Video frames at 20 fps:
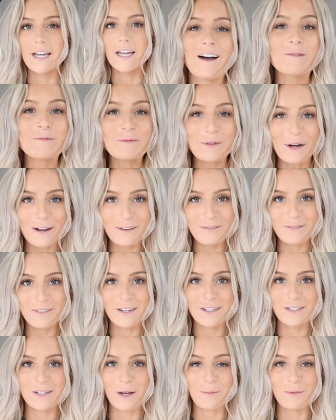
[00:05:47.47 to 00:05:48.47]
I helped Ryan
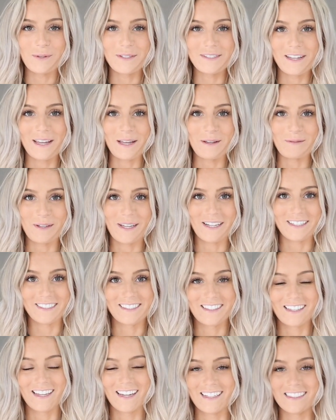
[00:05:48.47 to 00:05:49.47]
finish up his
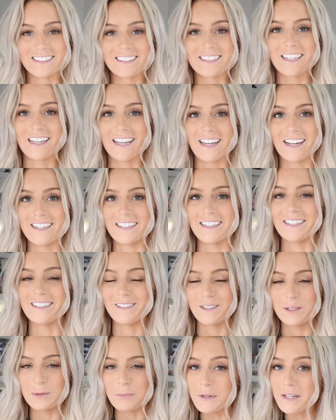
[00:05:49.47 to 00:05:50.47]
ABS lines and
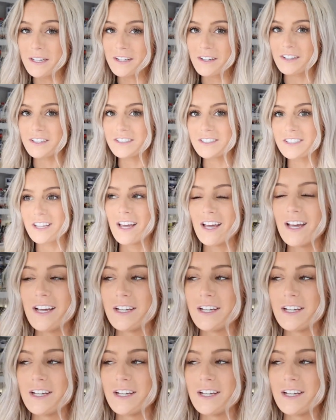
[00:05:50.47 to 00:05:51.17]
his speakers,